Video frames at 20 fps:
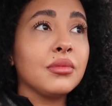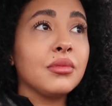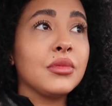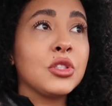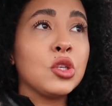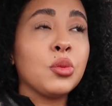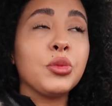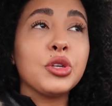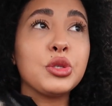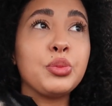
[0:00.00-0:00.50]

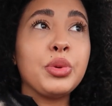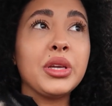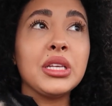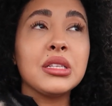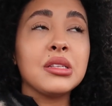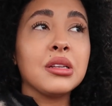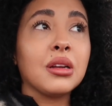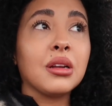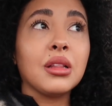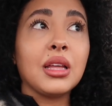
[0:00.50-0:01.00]
so much
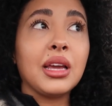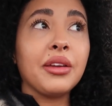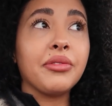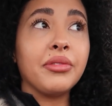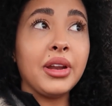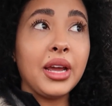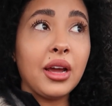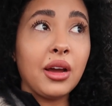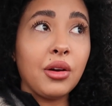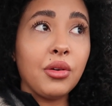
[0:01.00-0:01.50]
peace in her life
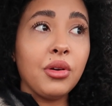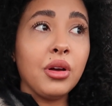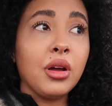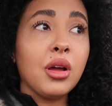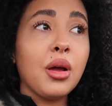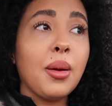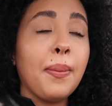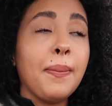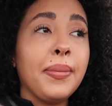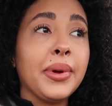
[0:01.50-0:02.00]
now,
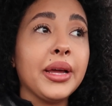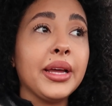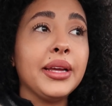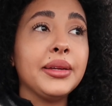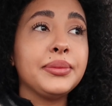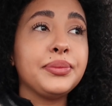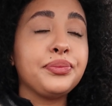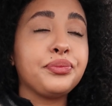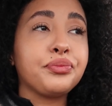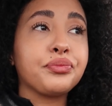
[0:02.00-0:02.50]
but
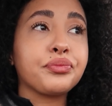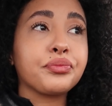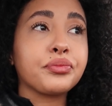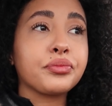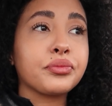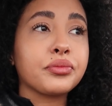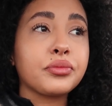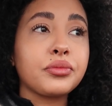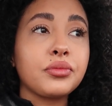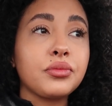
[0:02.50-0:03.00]

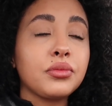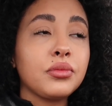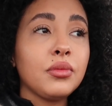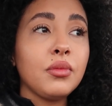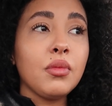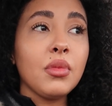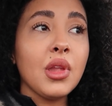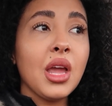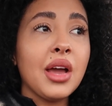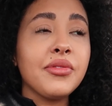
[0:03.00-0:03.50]

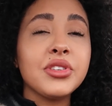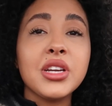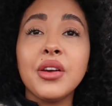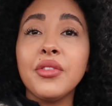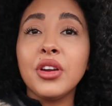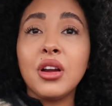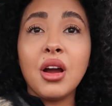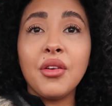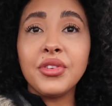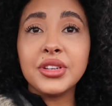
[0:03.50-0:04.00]
after
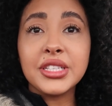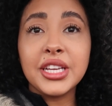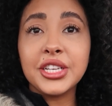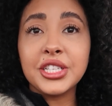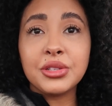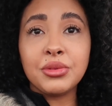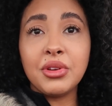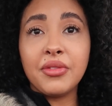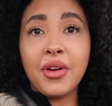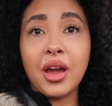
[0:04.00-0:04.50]
every
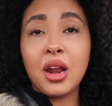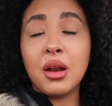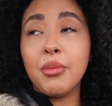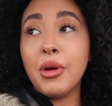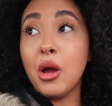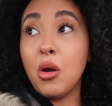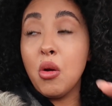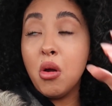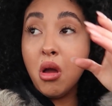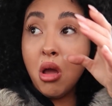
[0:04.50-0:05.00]
conversation we've had
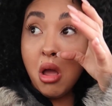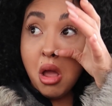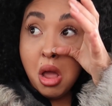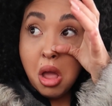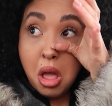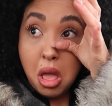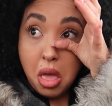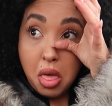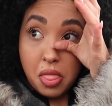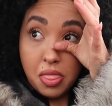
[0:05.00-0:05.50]
about
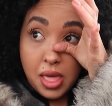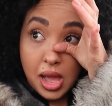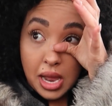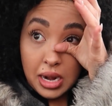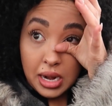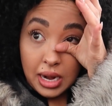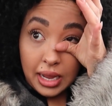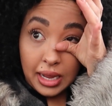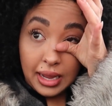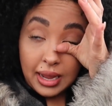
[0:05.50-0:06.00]
that
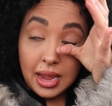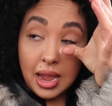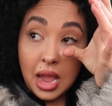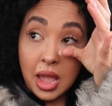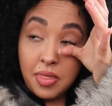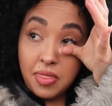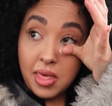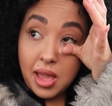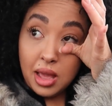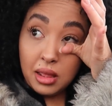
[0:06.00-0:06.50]
night
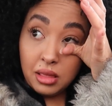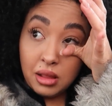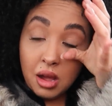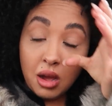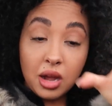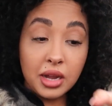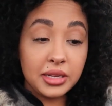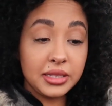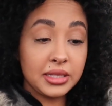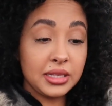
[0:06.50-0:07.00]
and that
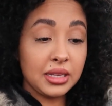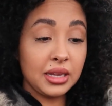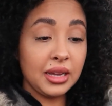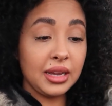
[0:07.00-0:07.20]
loss,